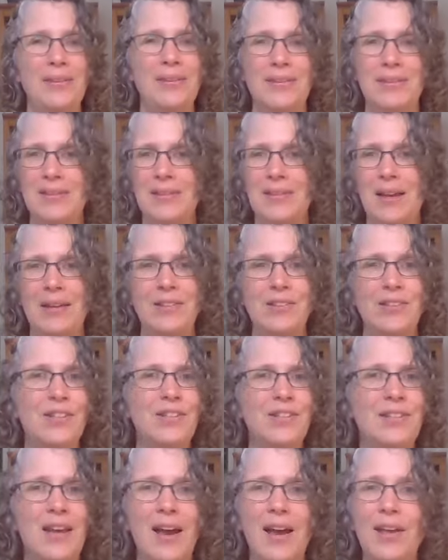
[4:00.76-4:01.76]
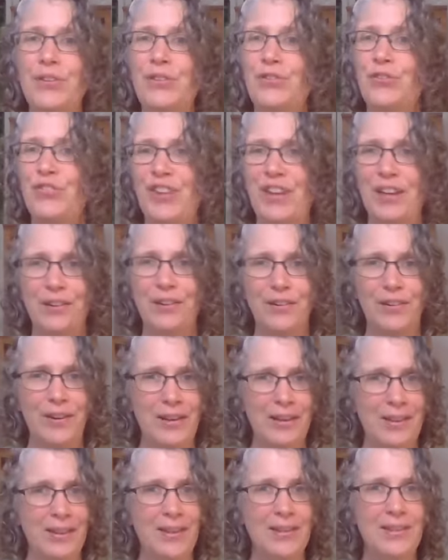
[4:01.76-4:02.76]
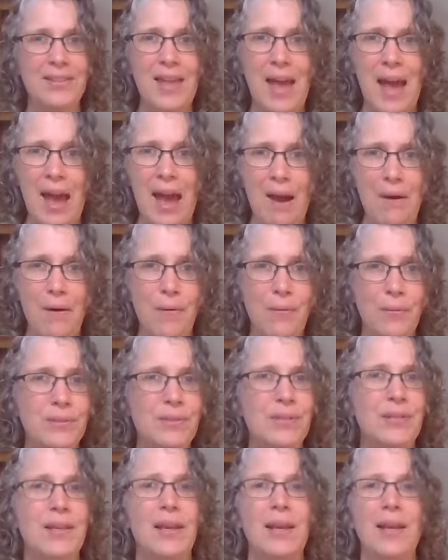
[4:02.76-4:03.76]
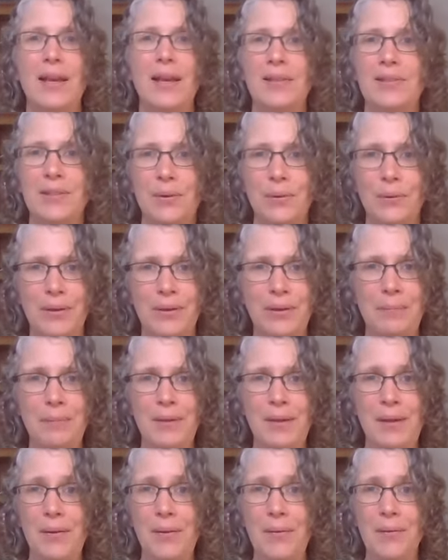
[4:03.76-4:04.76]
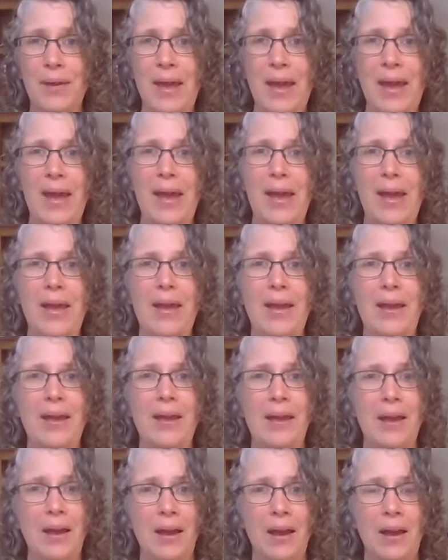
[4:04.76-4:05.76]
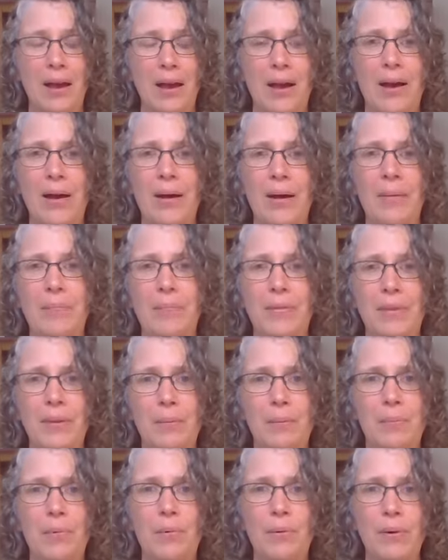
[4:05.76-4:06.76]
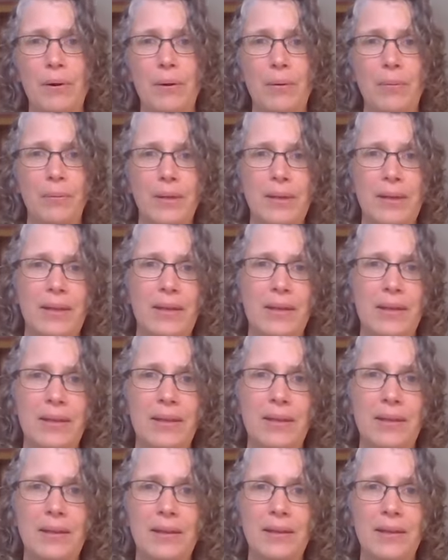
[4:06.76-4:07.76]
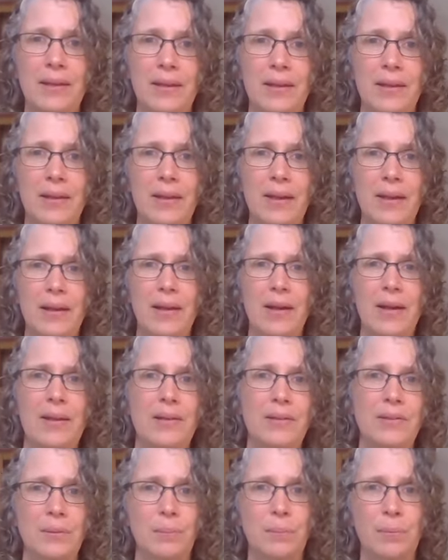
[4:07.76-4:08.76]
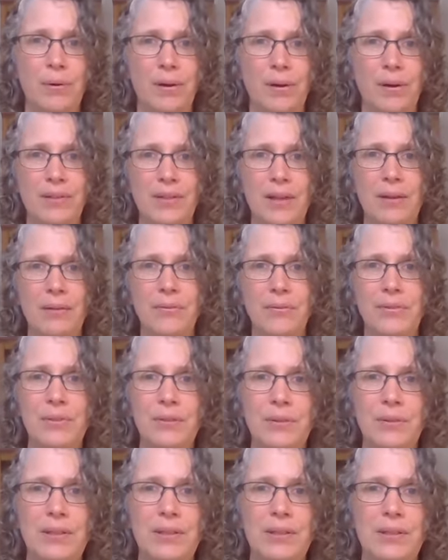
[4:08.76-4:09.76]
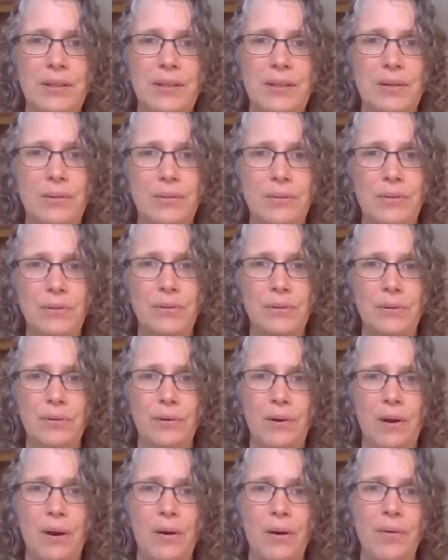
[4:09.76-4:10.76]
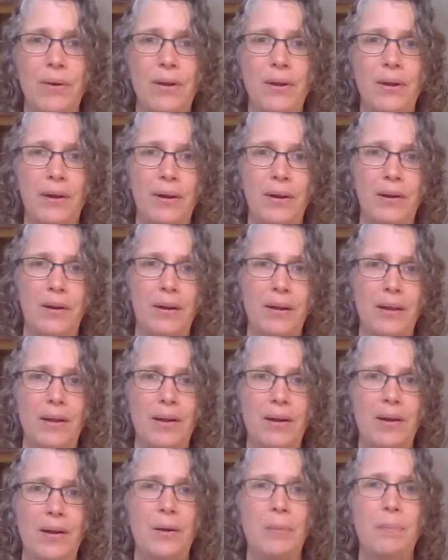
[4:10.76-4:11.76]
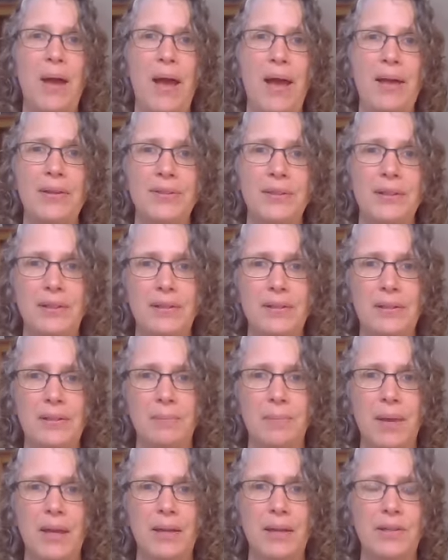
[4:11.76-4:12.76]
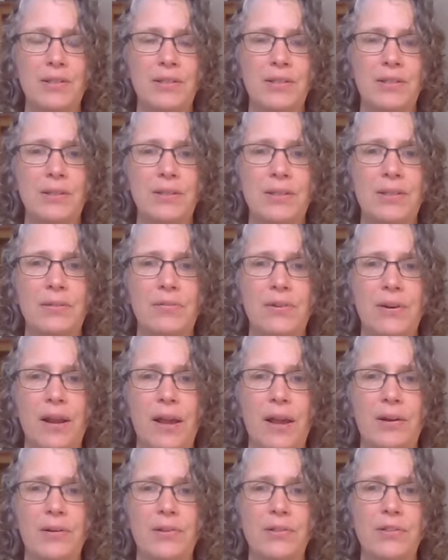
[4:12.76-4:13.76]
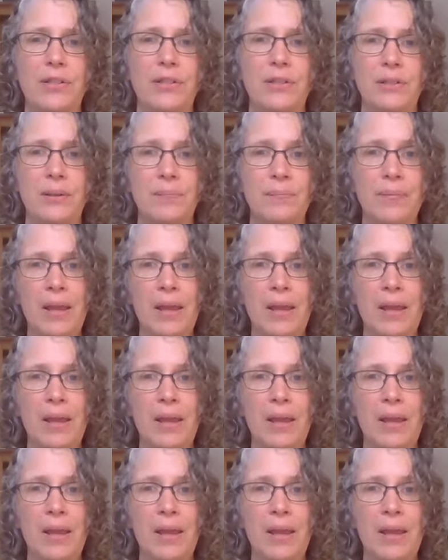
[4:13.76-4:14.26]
this is just us figuring this out. It's going to be okay. The more we can kind of support ourselves to continue to grow in our capacities to manage these different energies.